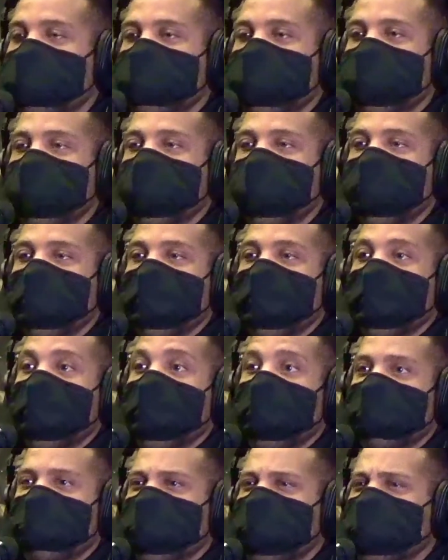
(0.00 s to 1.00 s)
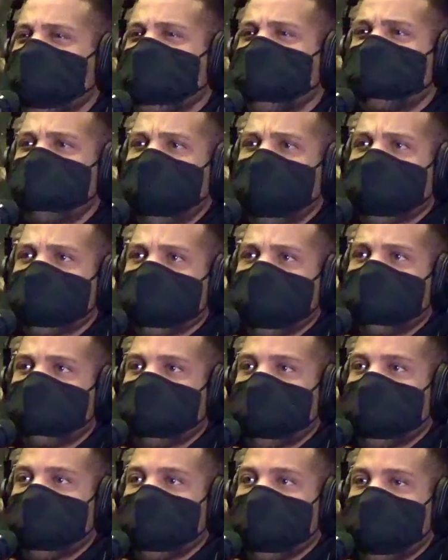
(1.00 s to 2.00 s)
It fucks up on, I
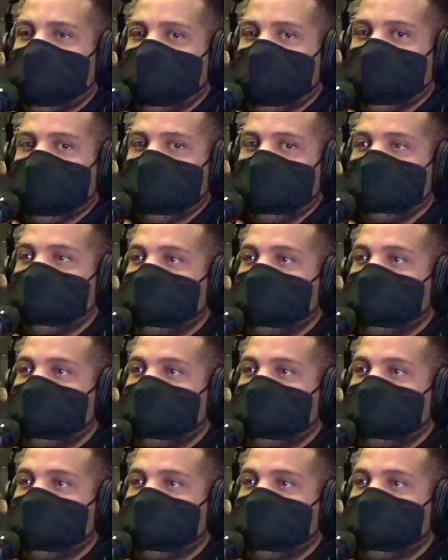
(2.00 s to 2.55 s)
think, YouTube.